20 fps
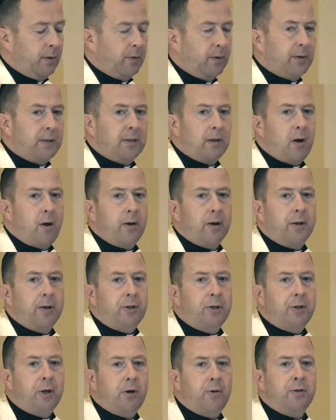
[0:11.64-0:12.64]
This
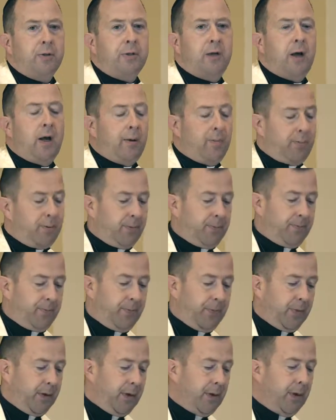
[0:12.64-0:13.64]
longing shows
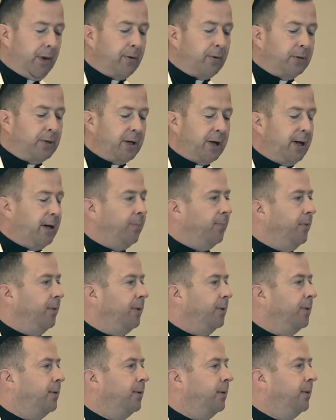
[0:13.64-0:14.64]
up in
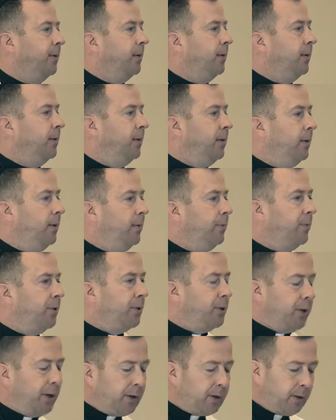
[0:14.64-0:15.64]
entertainment,
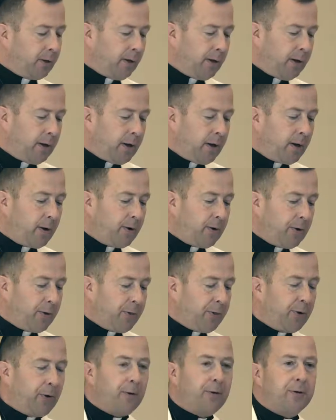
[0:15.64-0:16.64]
particularly in our
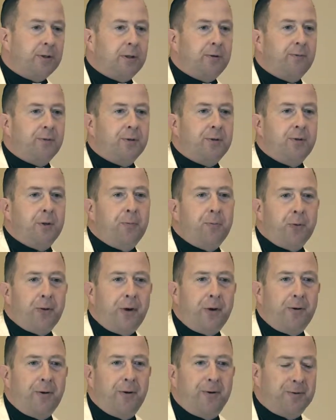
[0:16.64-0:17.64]
thirst for
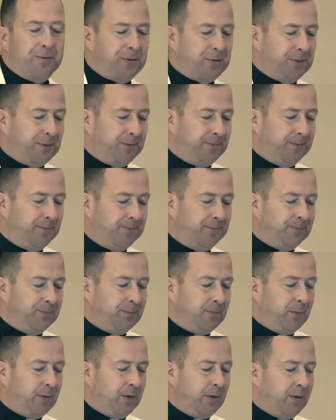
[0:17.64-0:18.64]
superheroes.
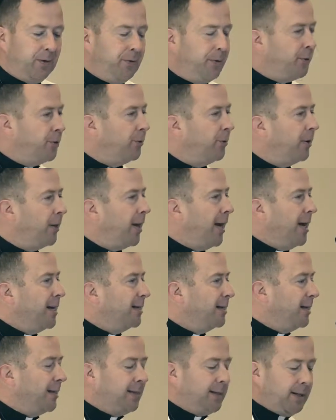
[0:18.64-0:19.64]
Did you
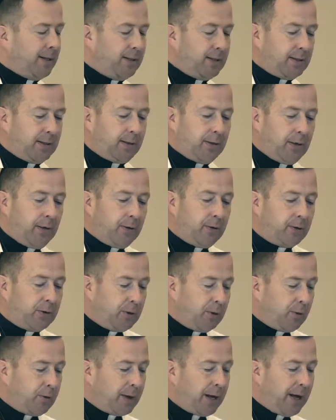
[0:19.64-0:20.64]
realize that since the year
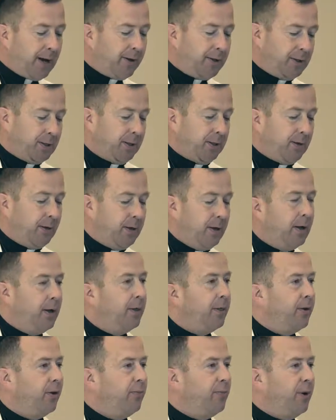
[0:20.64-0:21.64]
2000,
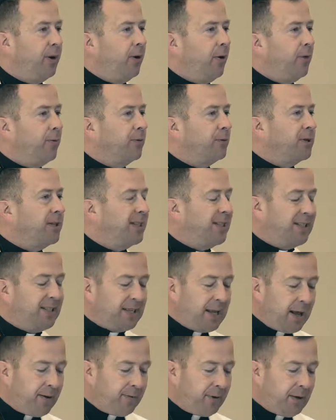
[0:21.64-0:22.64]
there have been over
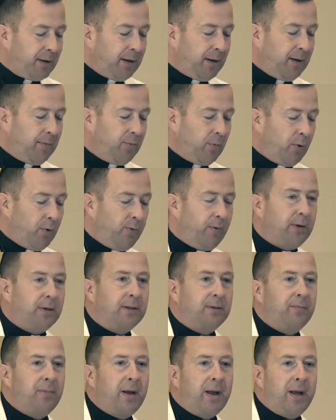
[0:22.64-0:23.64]
70
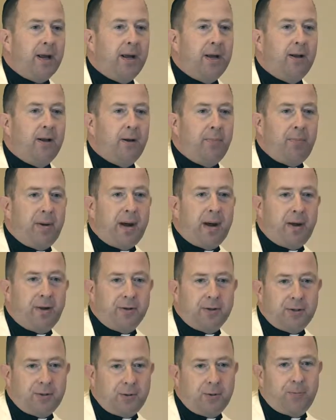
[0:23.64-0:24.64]
movies made
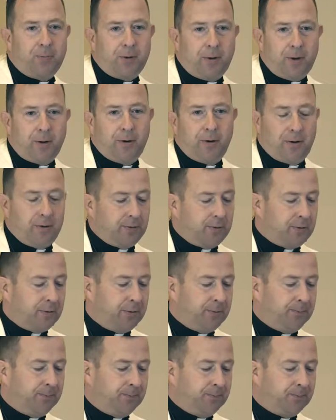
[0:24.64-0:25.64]
about superheroes?